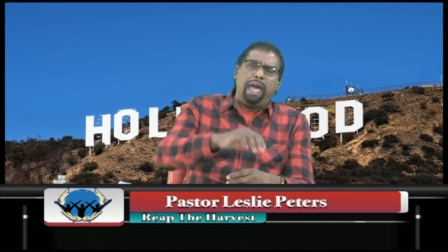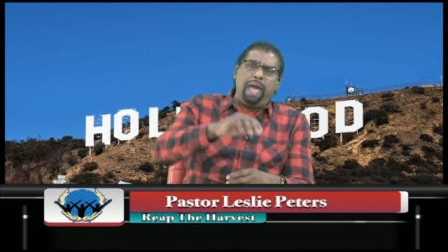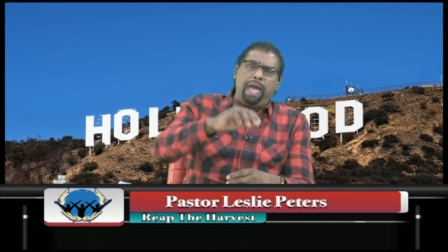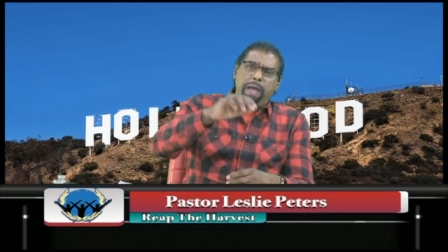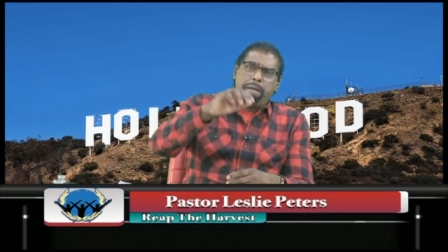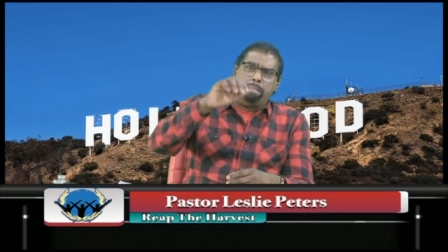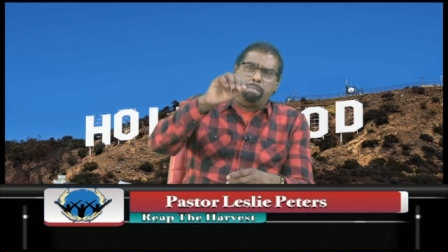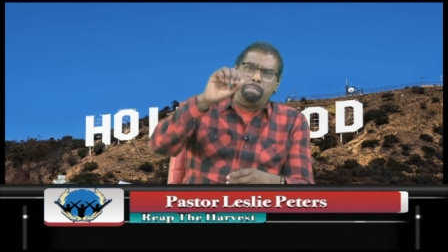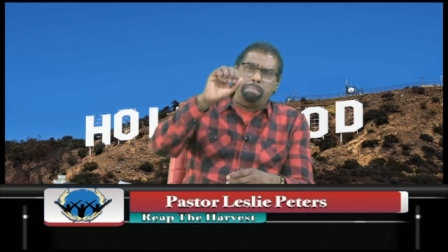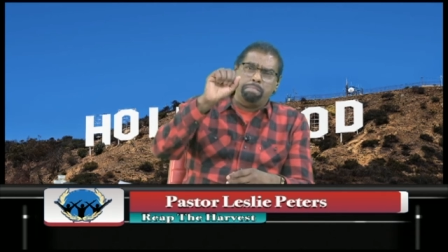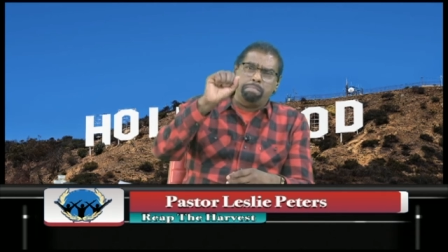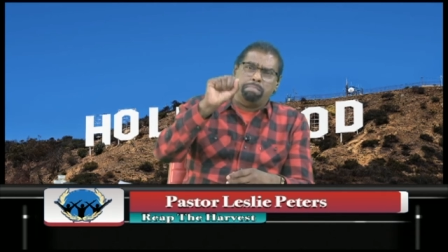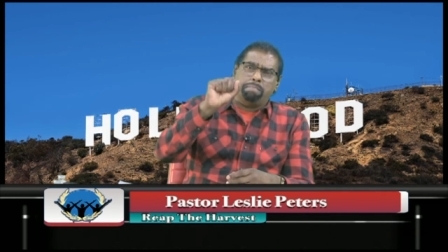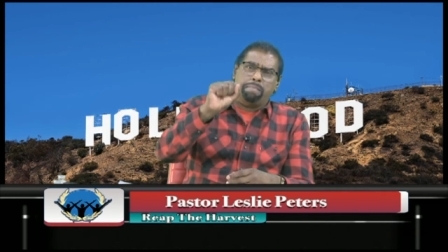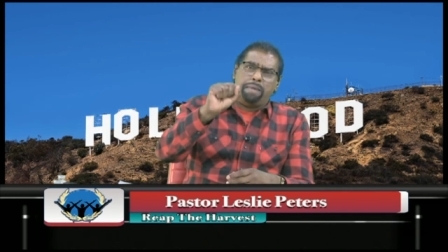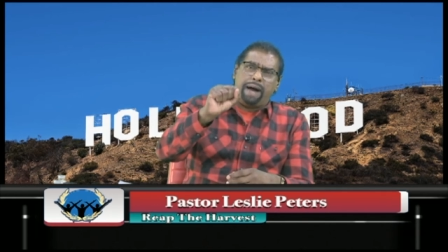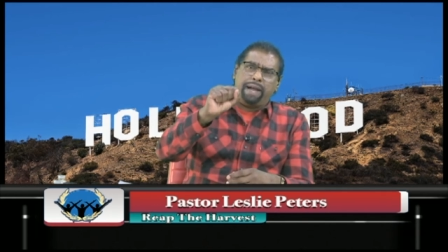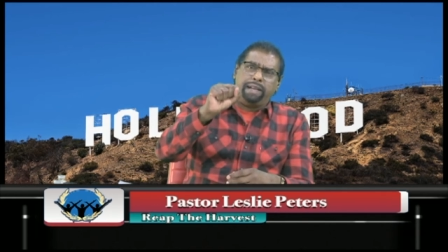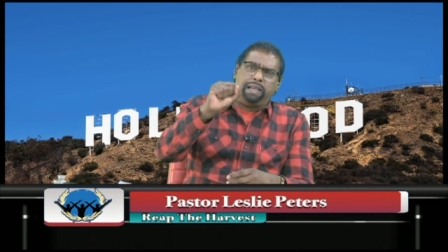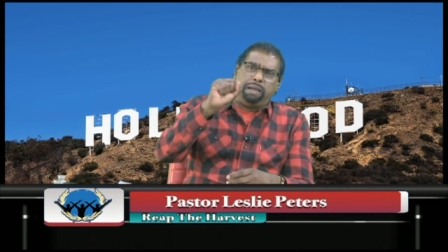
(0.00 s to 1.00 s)
a
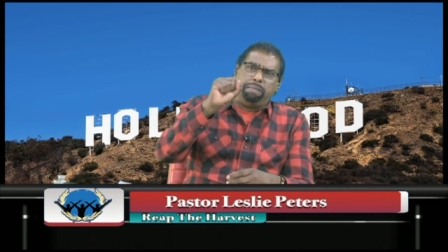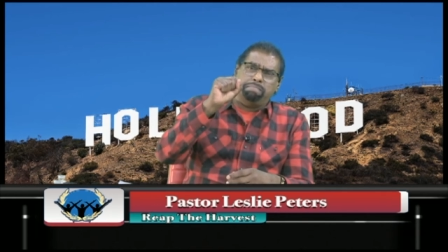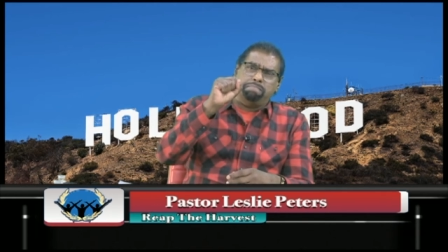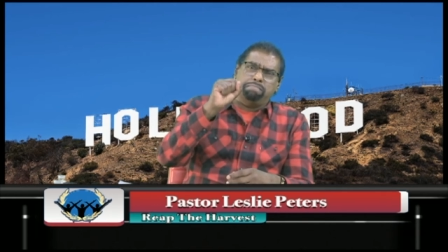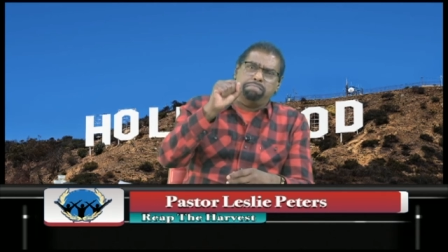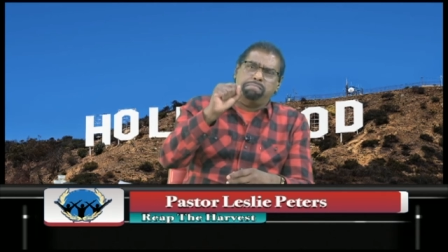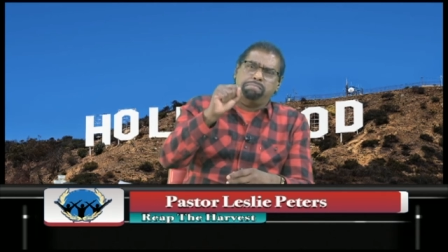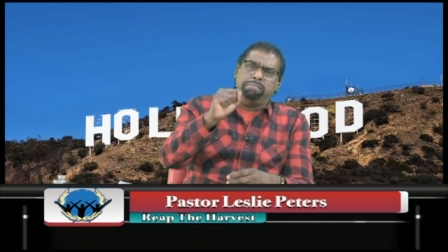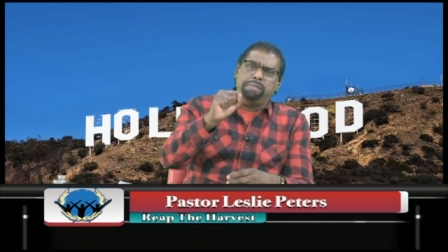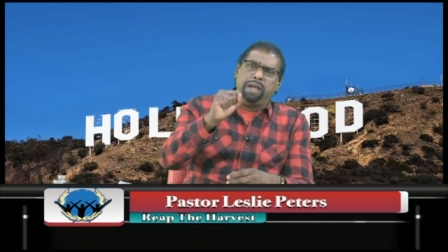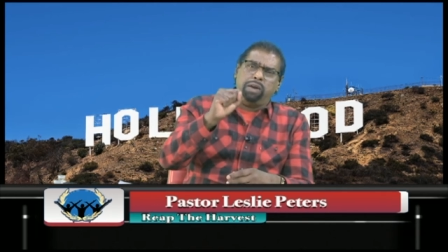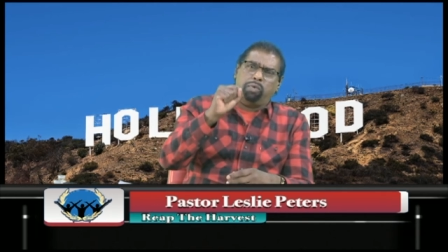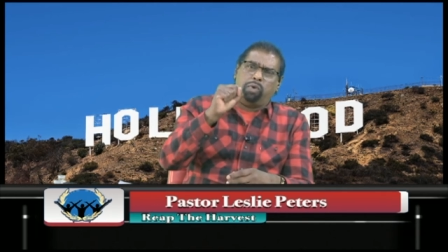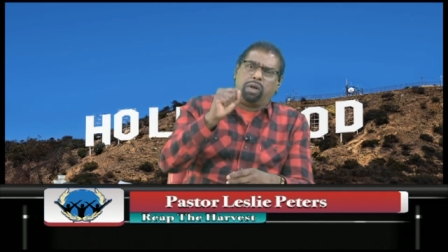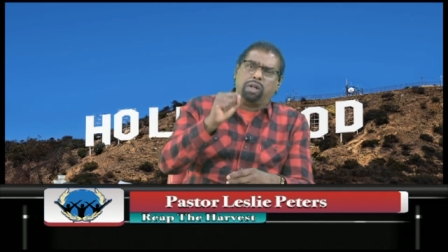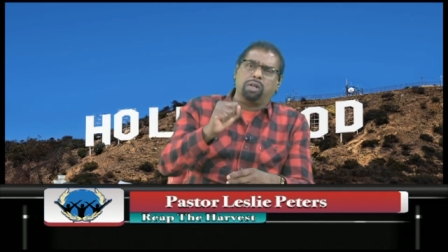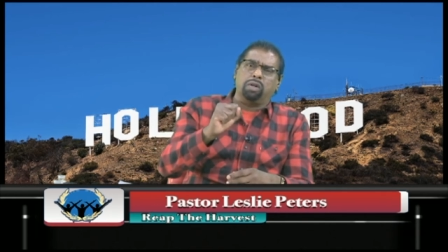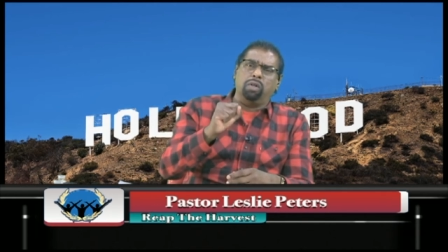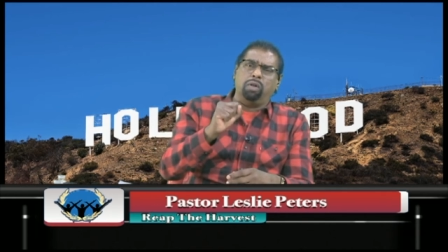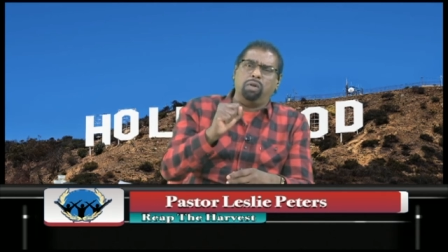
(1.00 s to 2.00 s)
money
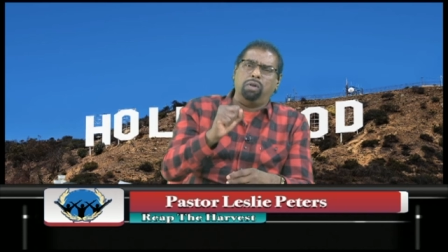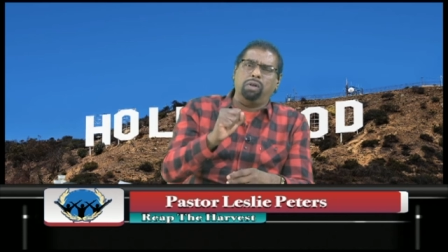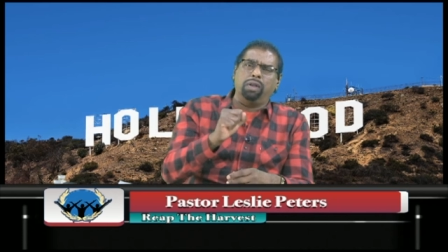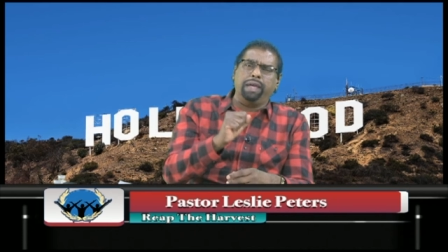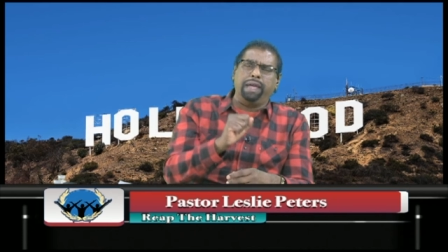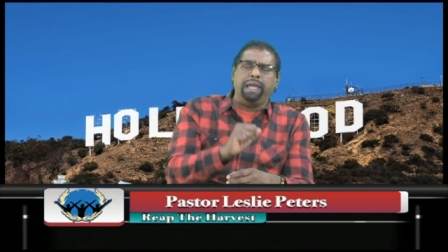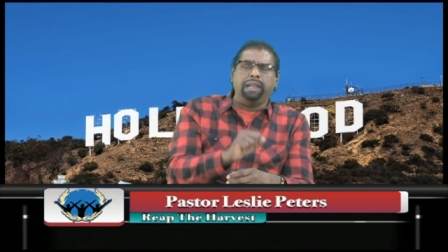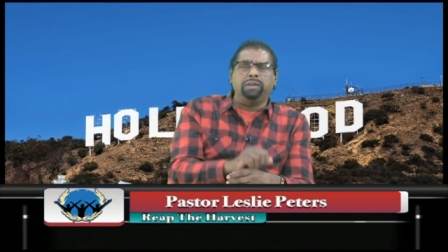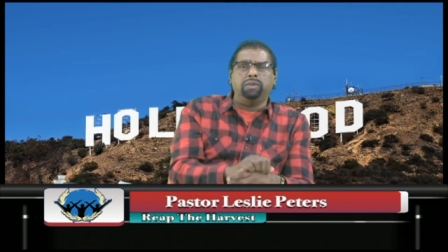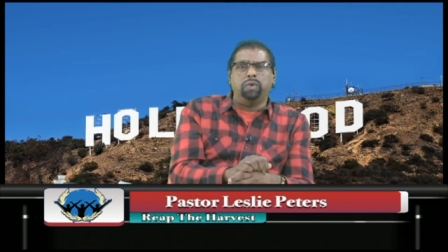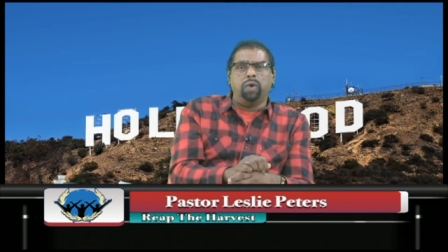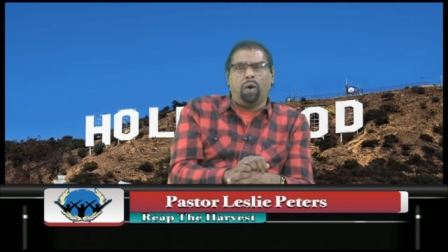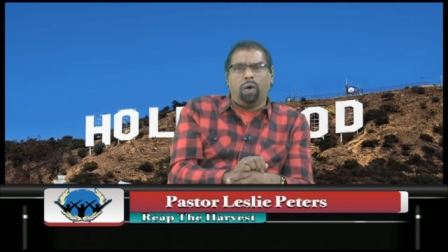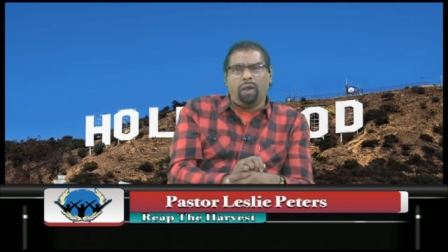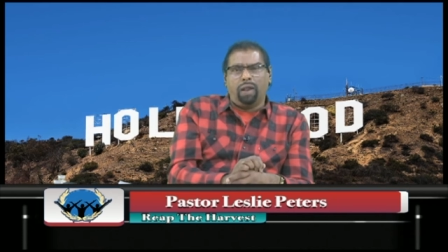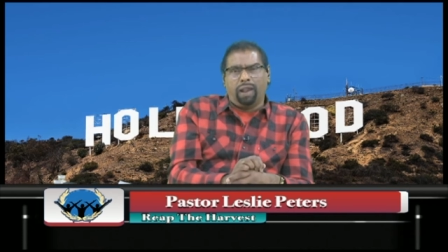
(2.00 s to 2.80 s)
miracle in your